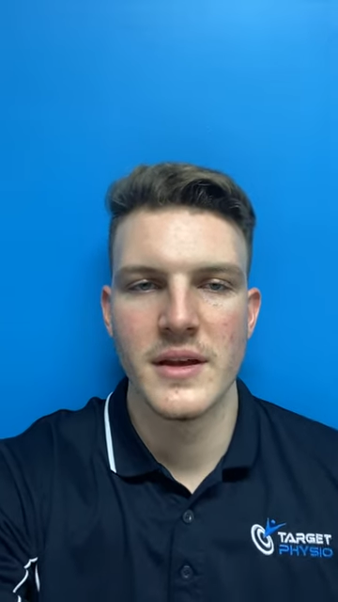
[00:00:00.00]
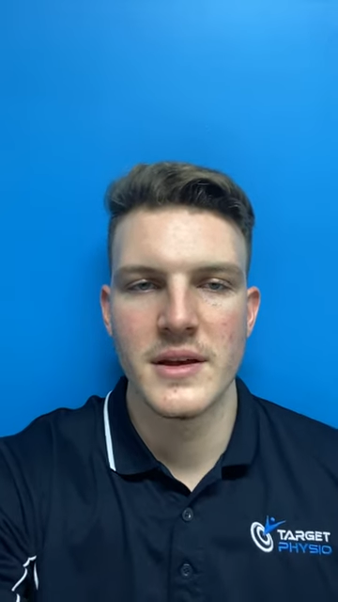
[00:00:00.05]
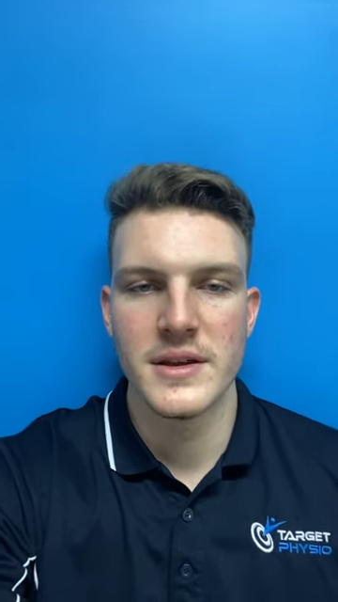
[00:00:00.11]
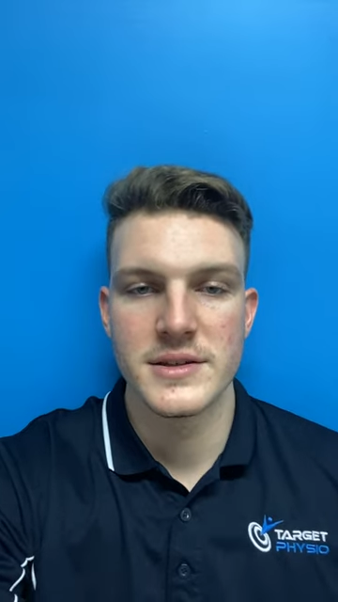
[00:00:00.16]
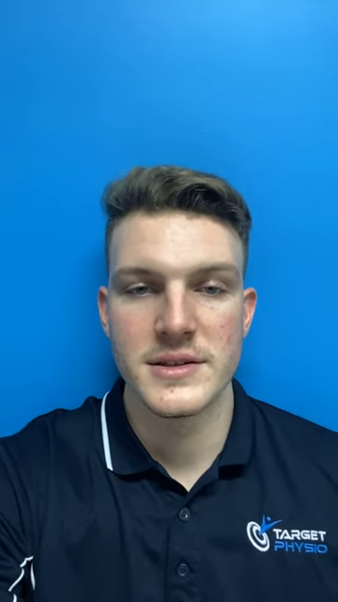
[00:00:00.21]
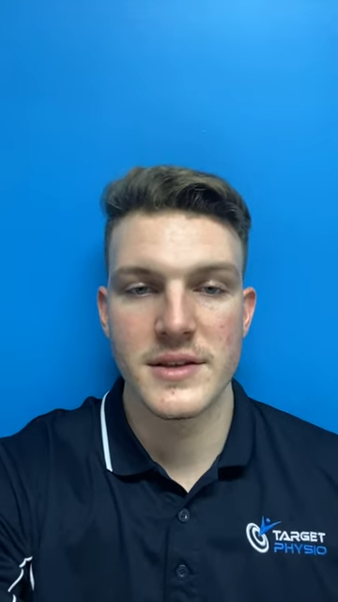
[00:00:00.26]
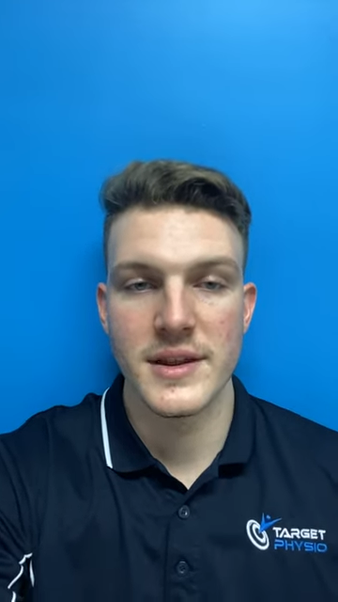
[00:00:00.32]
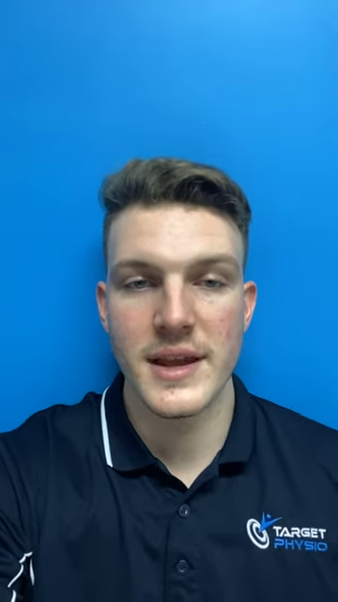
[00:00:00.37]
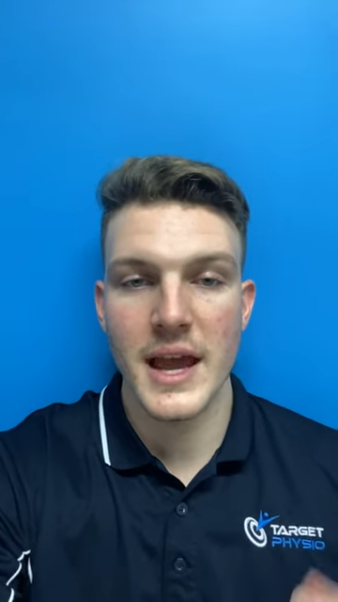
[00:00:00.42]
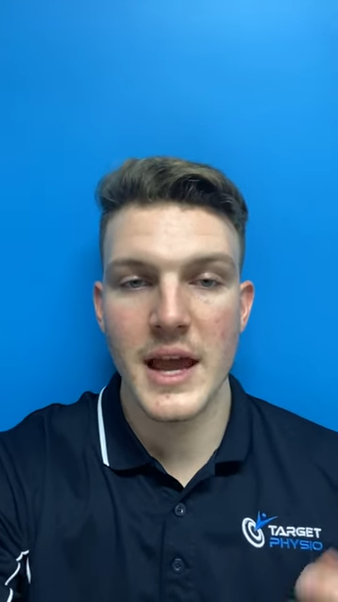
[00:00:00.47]

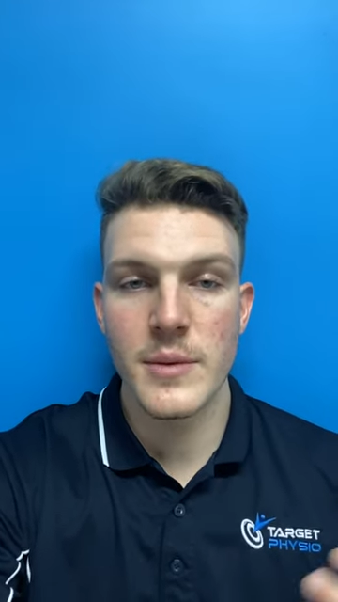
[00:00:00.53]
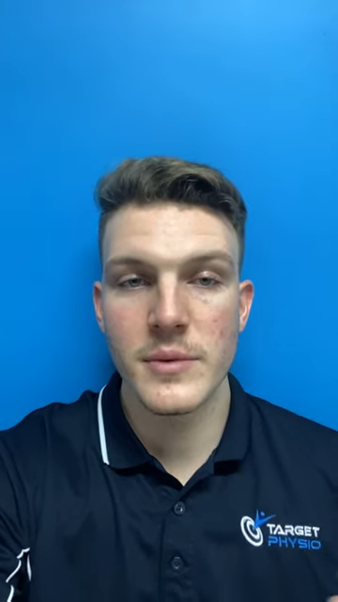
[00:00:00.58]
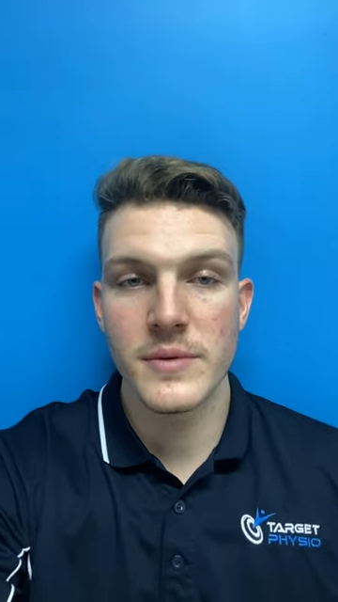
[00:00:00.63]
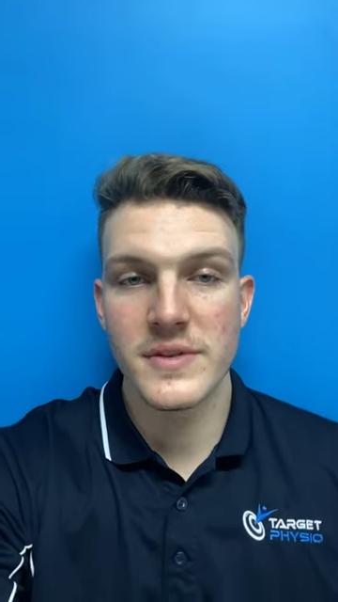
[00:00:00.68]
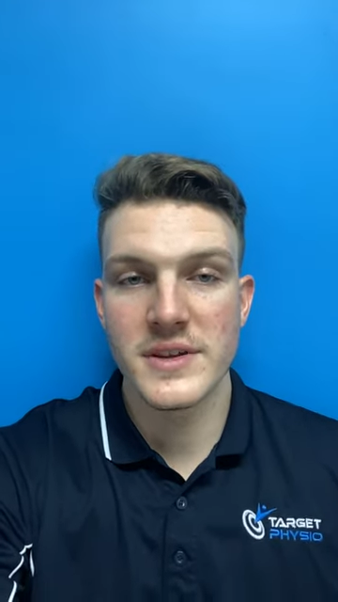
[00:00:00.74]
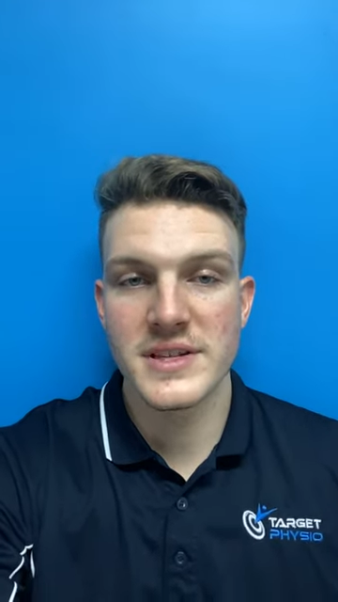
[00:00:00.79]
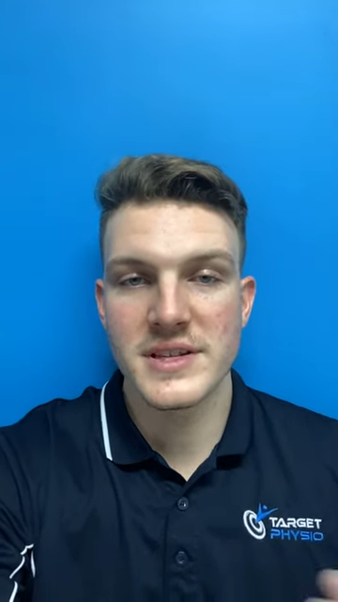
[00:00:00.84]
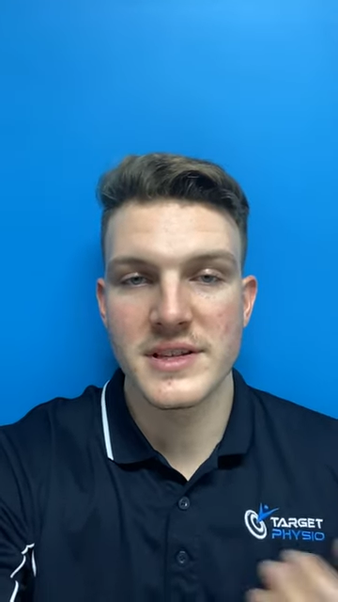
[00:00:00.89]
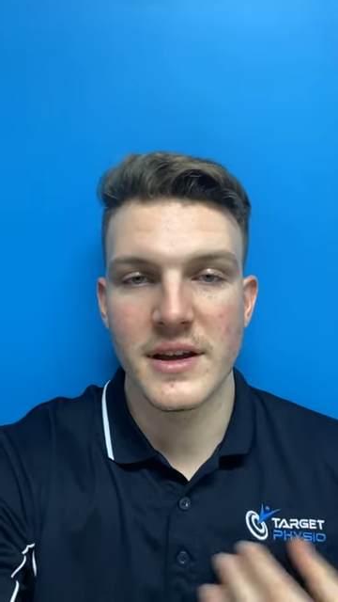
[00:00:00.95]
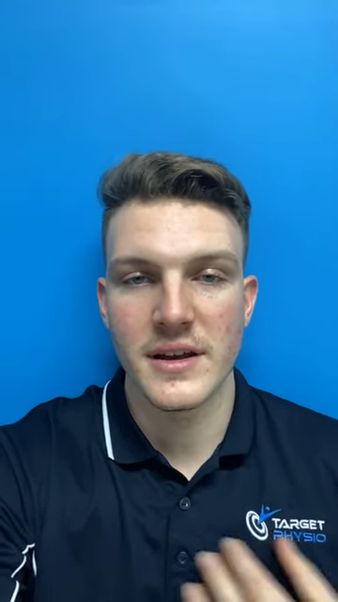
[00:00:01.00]
So the aim of
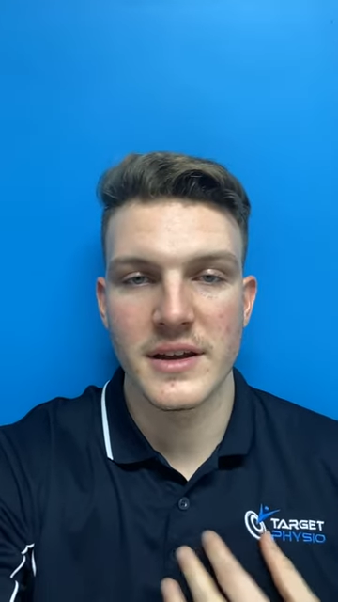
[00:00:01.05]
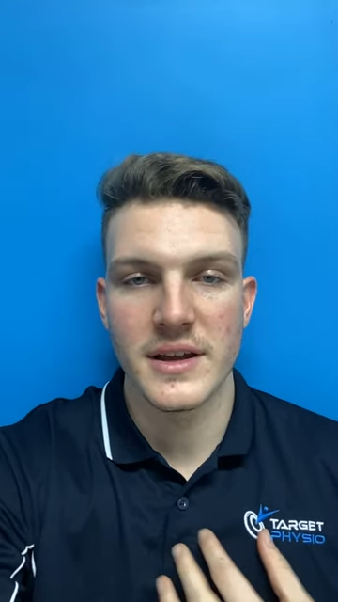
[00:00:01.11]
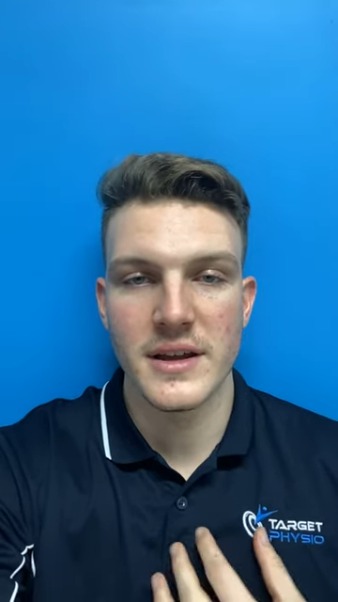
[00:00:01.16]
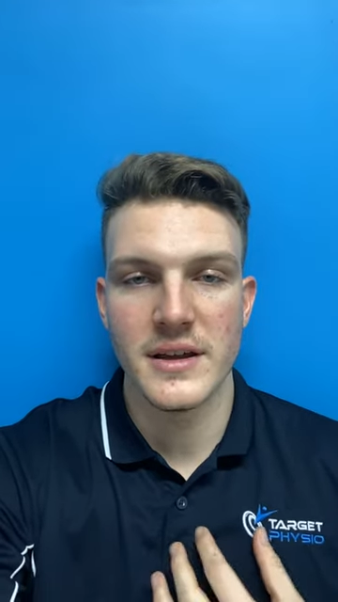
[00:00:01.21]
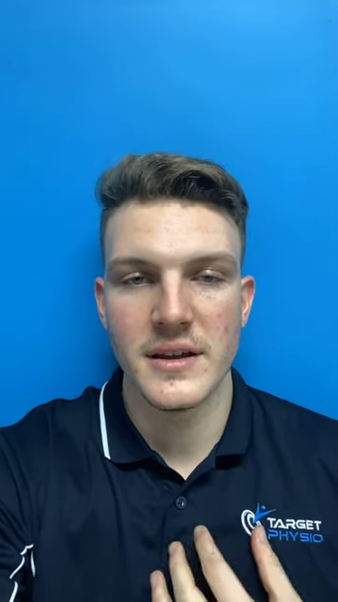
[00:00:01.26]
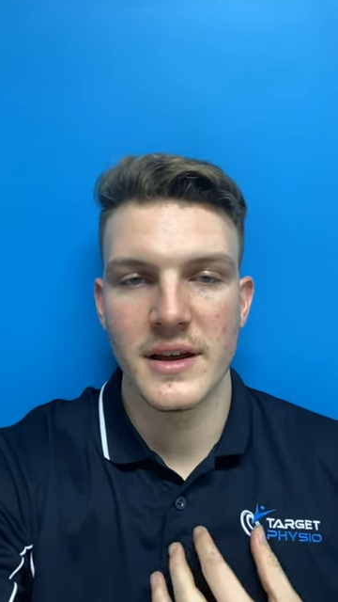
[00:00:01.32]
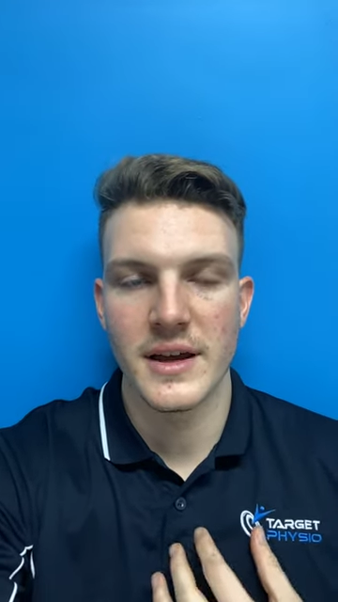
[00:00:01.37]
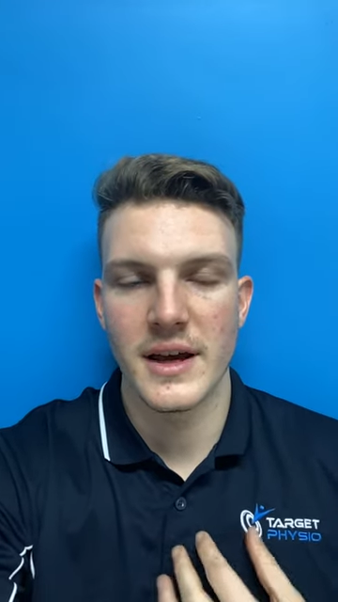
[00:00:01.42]
the study